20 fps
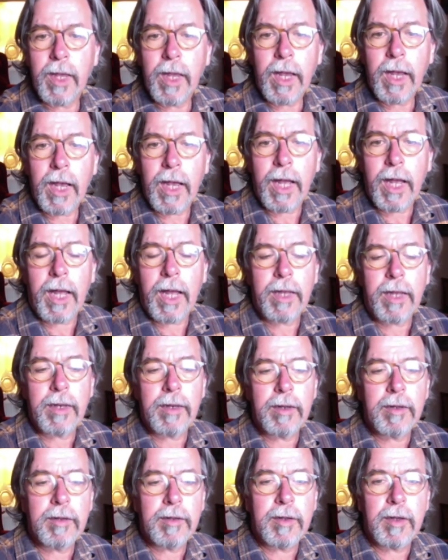
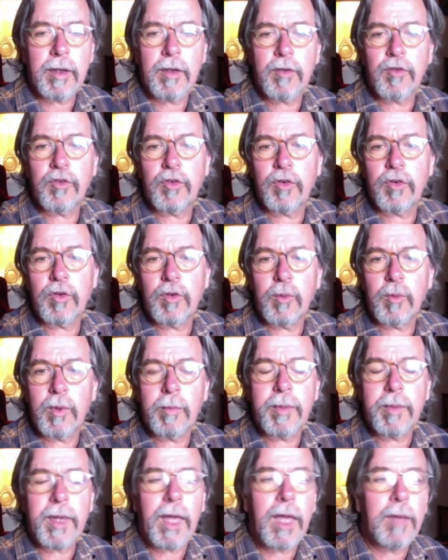And so you will
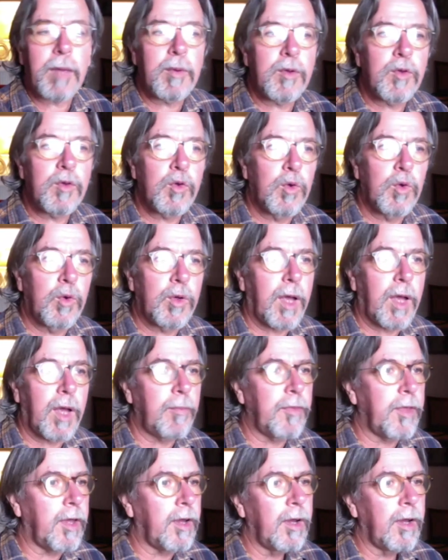be able to come
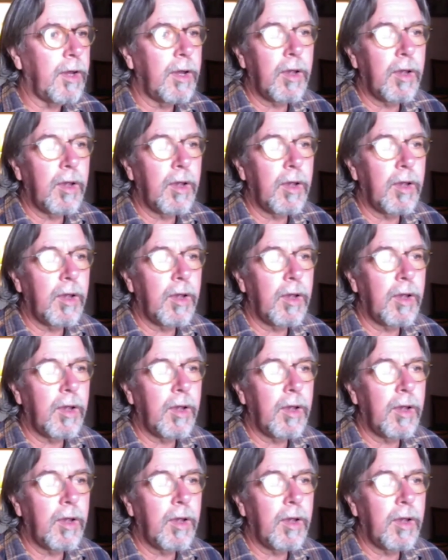there